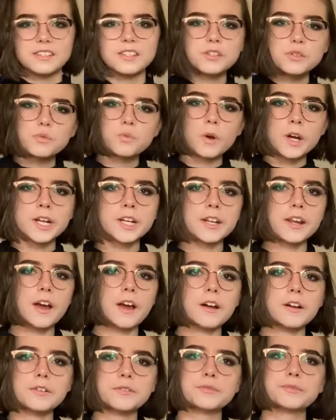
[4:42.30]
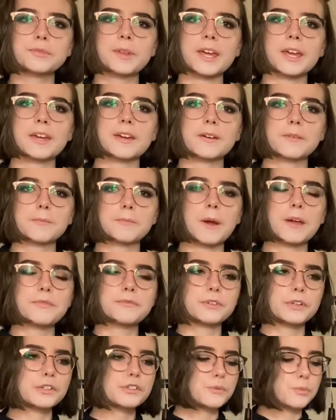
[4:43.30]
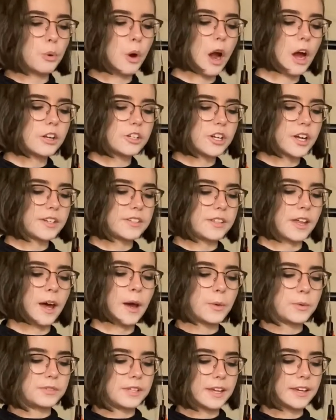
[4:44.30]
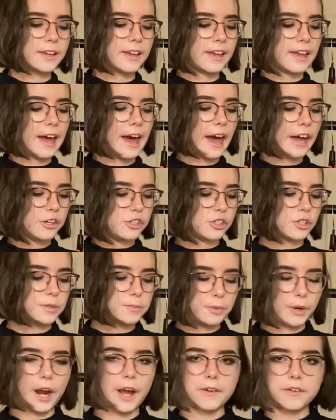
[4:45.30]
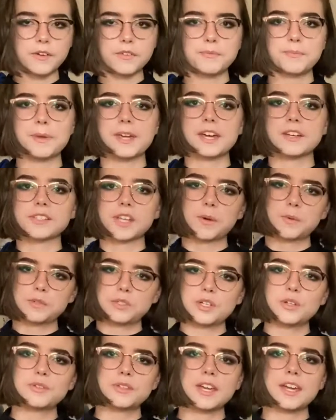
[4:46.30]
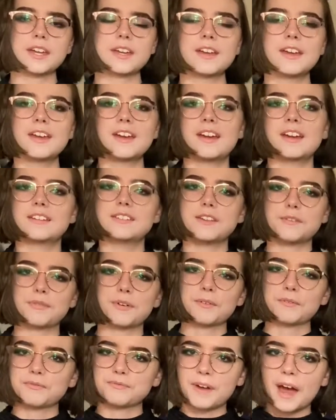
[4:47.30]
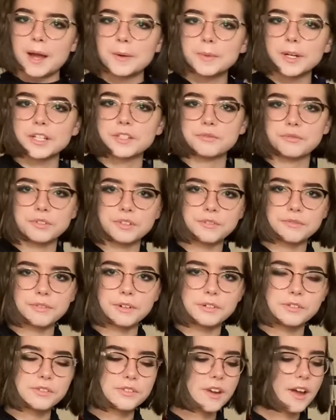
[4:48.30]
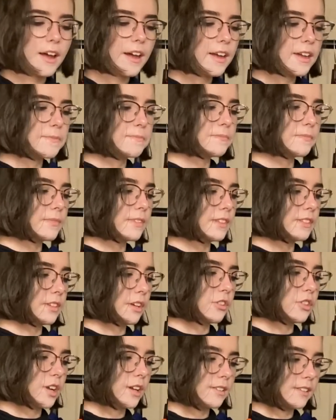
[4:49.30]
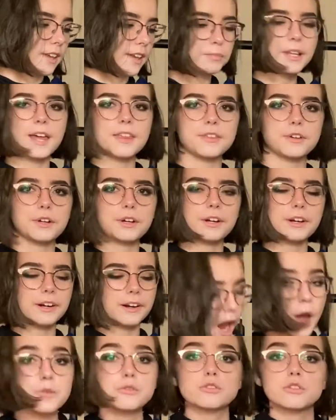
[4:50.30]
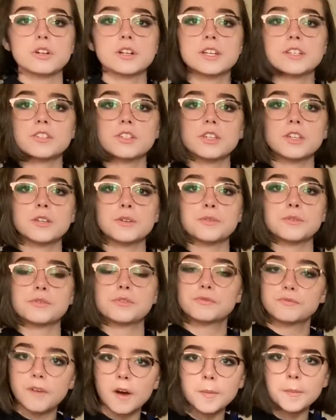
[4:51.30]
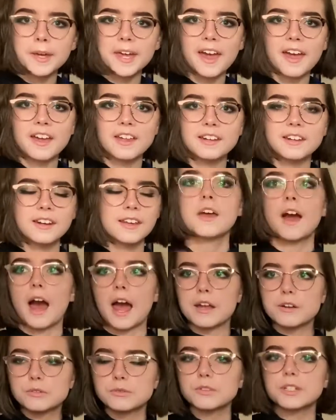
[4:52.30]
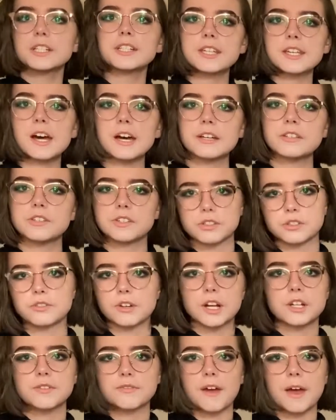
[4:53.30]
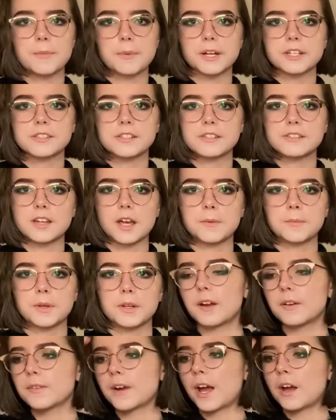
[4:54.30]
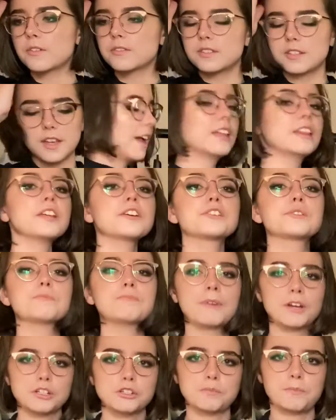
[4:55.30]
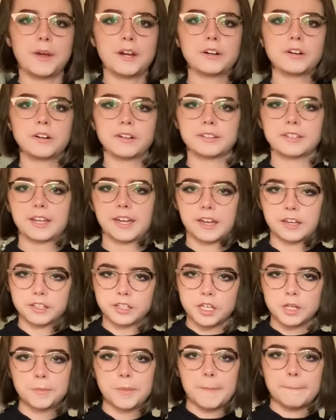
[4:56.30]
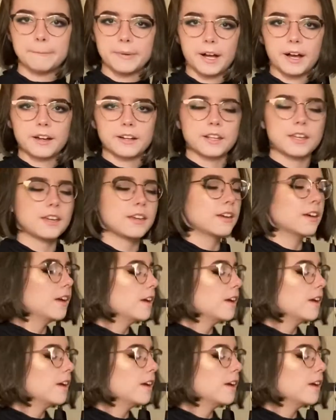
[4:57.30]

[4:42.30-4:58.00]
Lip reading: is one of like my first projects that I was like actually proud of because I was using different fabrics for the first time, such as like leather. I was starting to use foam again. I really got into stretch fabrics this time around. It looks much better on like a human body